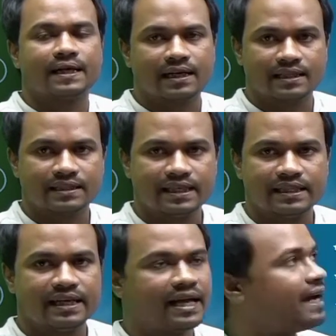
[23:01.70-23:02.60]
they
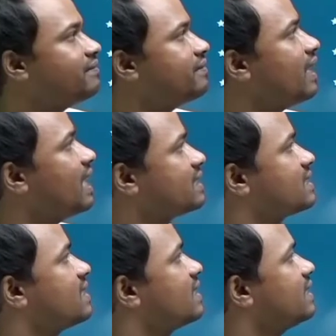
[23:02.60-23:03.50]
have asked
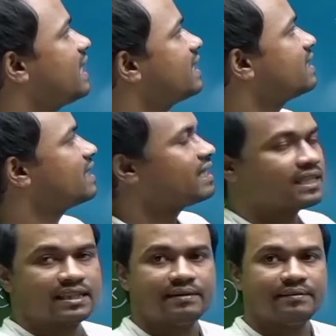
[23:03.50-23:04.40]
that
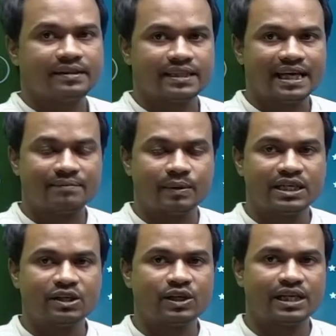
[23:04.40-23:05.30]
that
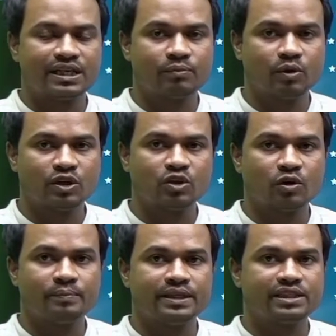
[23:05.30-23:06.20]
particular report copy
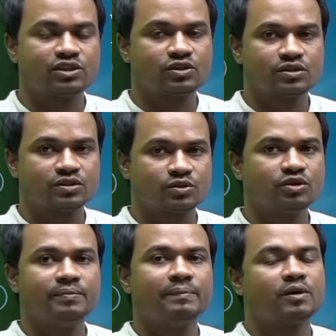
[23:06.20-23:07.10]
is should be
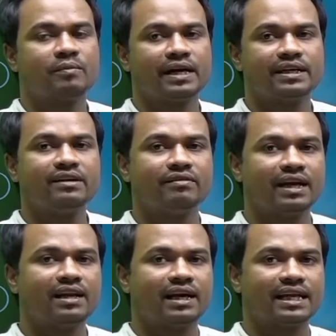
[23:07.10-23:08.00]
provided while
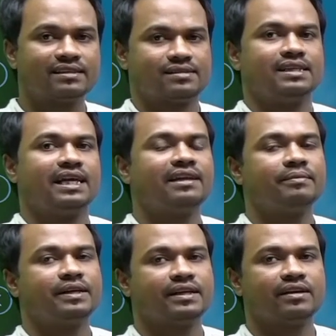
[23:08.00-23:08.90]
arresting
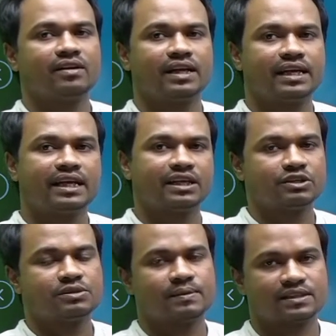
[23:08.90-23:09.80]
anybody or any accused
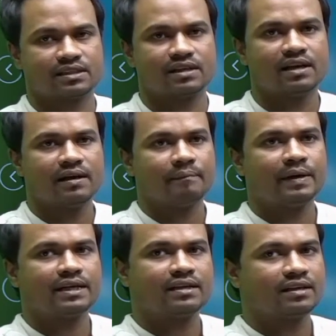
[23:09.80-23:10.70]
person, but
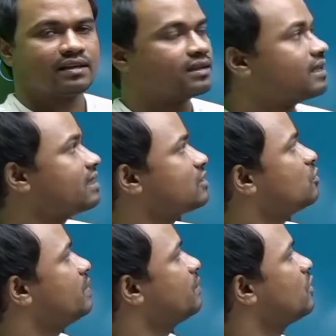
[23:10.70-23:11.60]

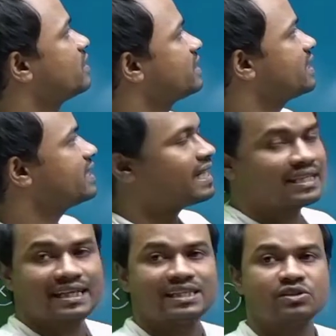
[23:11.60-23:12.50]
Supreme Court said that that
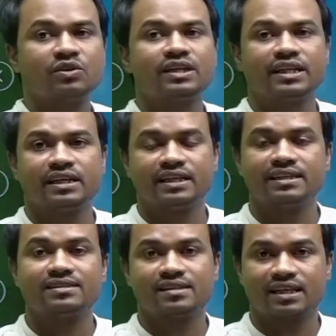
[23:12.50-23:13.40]
is not is
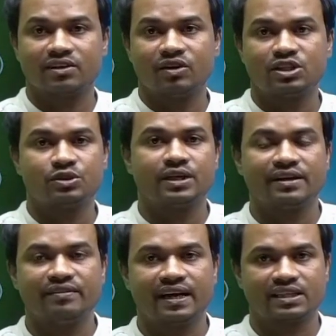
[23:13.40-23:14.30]
equal to the
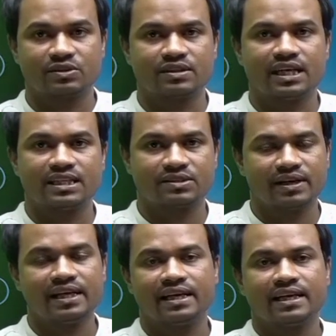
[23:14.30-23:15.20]
FIR. So that's why
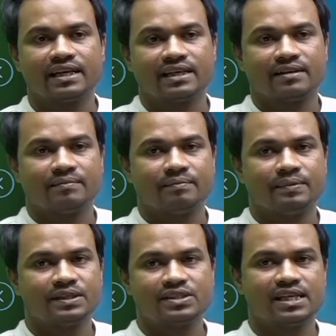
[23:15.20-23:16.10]

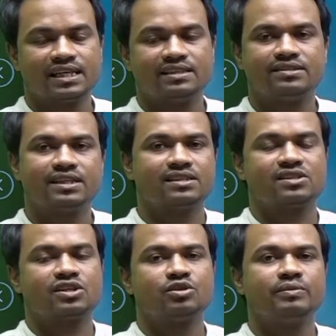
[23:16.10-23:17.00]
person is just
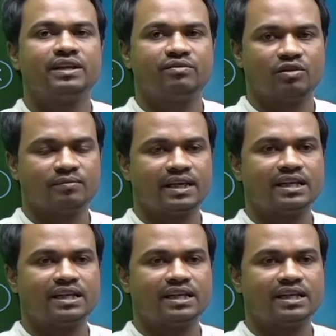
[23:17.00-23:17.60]
to be informed that